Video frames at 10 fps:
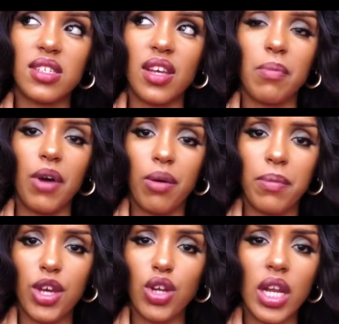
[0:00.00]
said about
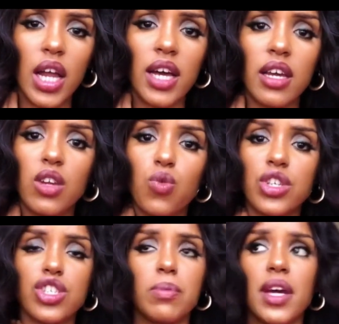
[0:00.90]
me online,
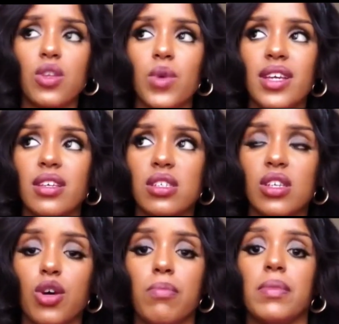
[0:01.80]
which by the way is
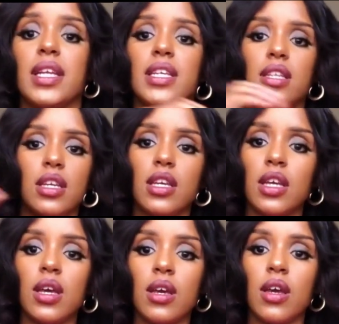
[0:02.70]
completely
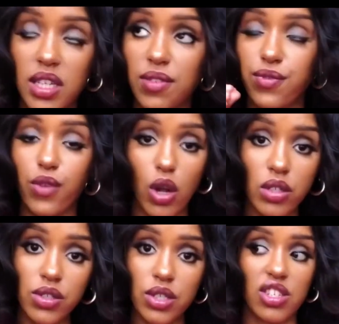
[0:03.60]

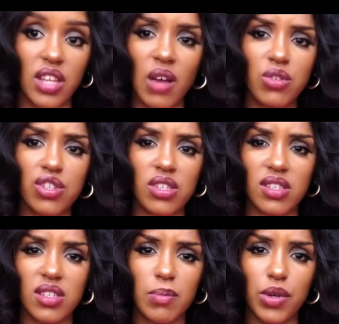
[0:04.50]
false, that was just
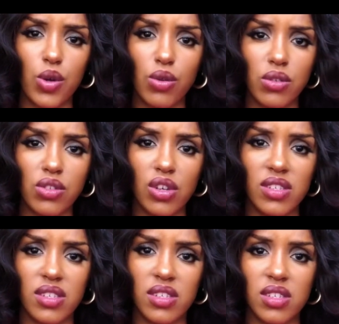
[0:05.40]
a typical
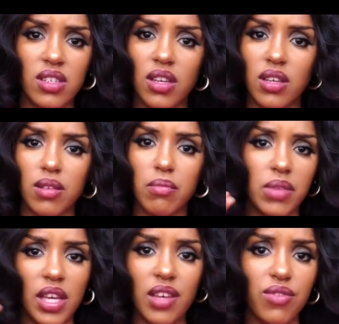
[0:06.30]
narcissistic
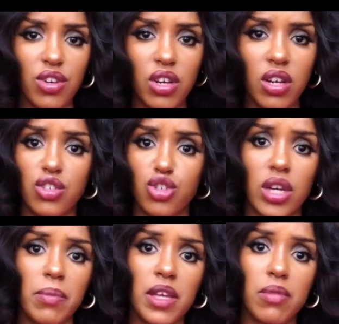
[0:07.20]
behavior, trying
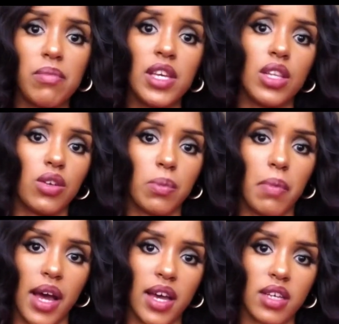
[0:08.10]
to make me look
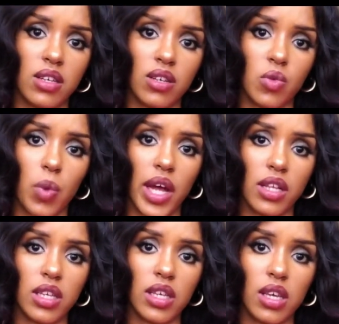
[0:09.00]
bad while
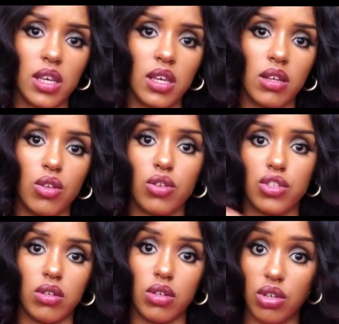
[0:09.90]
he
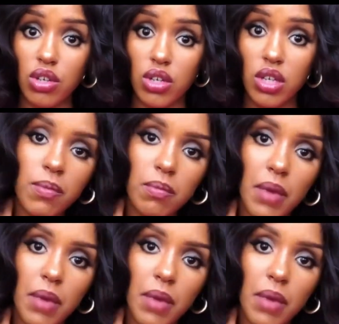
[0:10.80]
looked good.